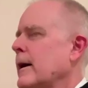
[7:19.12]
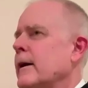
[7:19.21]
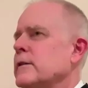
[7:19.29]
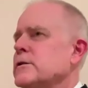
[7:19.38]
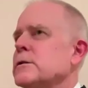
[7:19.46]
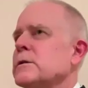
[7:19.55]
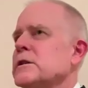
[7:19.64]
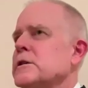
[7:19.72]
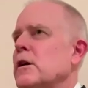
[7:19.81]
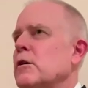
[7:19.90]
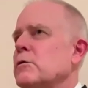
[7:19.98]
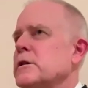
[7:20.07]
And to
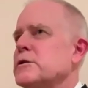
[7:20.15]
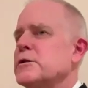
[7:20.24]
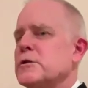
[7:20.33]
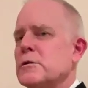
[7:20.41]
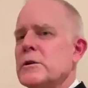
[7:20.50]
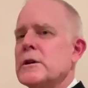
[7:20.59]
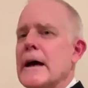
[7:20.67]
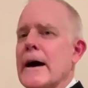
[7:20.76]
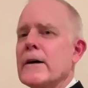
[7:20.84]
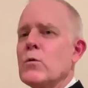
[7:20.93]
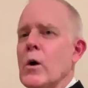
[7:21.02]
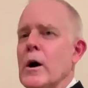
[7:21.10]
atone is to be
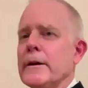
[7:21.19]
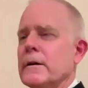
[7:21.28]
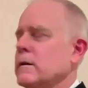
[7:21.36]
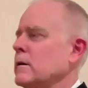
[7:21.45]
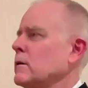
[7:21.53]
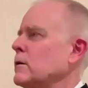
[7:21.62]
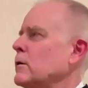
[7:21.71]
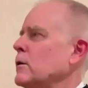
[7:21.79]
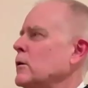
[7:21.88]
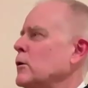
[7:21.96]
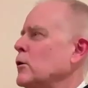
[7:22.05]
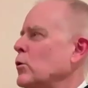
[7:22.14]
at one
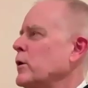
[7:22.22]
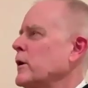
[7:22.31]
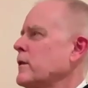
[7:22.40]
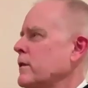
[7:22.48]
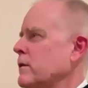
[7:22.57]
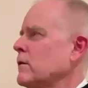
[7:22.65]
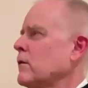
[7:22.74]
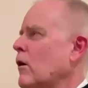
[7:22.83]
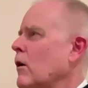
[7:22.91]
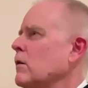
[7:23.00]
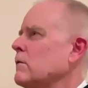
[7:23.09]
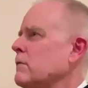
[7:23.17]
with
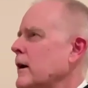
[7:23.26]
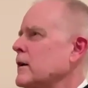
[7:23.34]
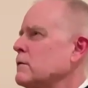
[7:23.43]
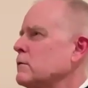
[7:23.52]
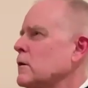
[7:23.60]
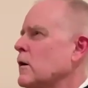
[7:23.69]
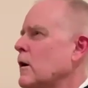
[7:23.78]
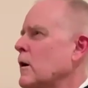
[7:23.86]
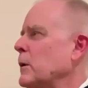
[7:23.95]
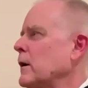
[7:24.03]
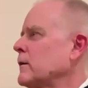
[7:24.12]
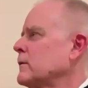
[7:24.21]
all of that evil
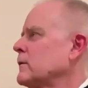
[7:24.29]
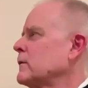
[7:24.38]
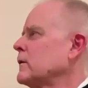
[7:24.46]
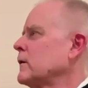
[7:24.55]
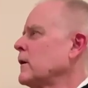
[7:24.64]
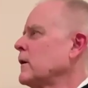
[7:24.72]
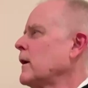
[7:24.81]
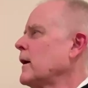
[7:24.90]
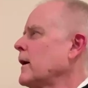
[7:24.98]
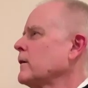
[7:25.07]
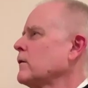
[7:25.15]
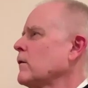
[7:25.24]
karma
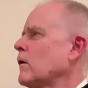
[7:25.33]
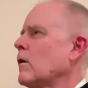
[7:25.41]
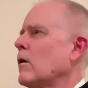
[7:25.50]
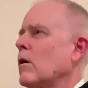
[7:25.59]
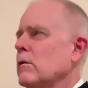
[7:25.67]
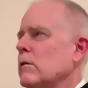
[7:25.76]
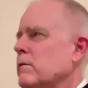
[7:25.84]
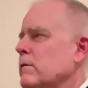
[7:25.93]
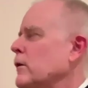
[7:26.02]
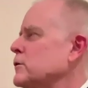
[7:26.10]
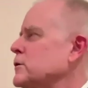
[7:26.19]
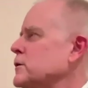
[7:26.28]
and all of
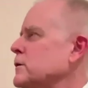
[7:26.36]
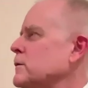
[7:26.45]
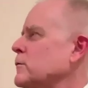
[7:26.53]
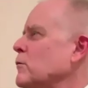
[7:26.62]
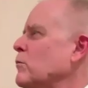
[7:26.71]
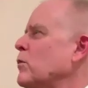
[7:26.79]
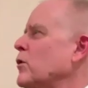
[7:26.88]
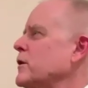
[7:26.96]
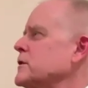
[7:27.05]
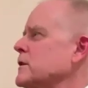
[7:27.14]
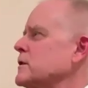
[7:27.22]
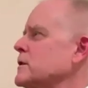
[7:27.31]
those
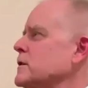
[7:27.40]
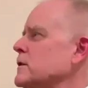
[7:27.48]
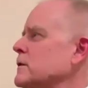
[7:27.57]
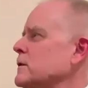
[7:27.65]
poisons.